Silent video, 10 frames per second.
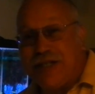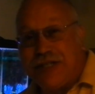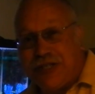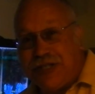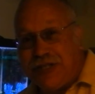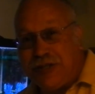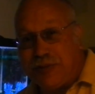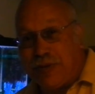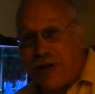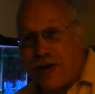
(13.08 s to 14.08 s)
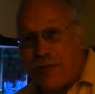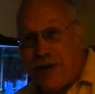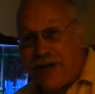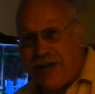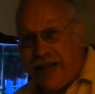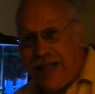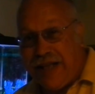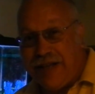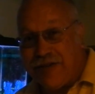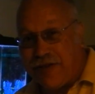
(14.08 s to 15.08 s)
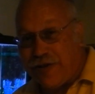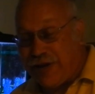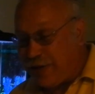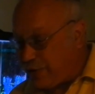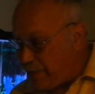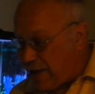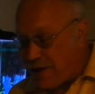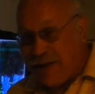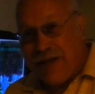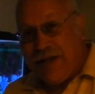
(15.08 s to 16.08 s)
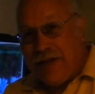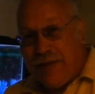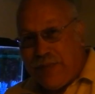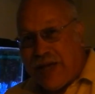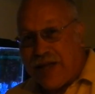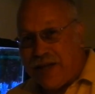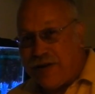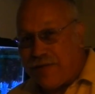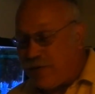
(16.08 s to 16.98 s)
that she's uh, creating eggs underneath the back, back end of